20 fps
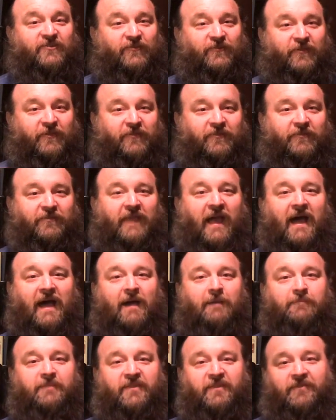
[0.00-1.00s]
your
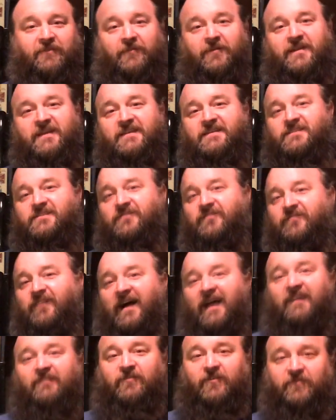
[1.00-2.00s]
top 3
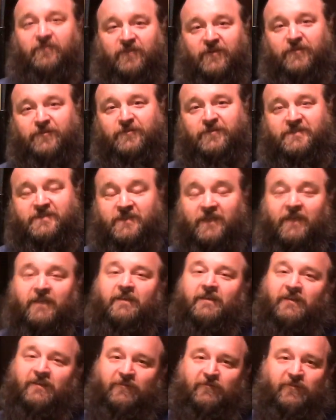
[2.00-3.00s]
survival foods
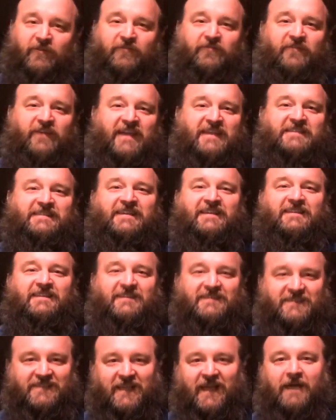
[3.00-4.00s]
for facing
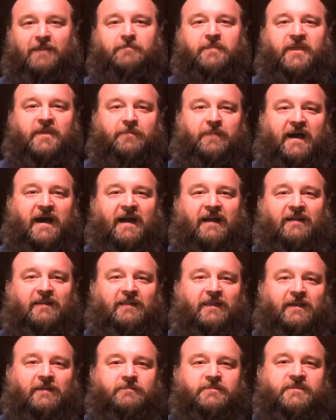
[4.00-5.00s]
the zombie
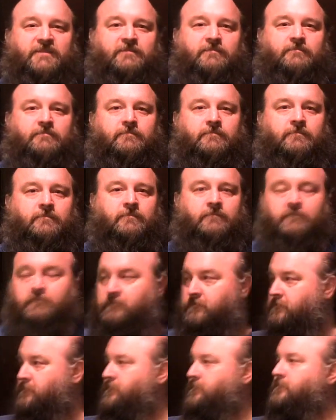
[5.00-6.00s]
apocalypse.
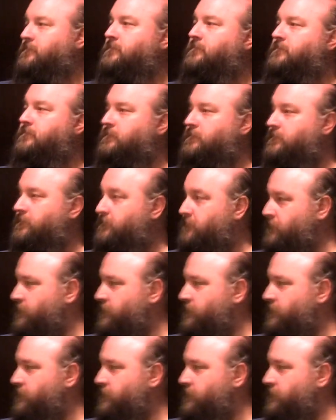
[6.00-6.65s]
Oh, no, you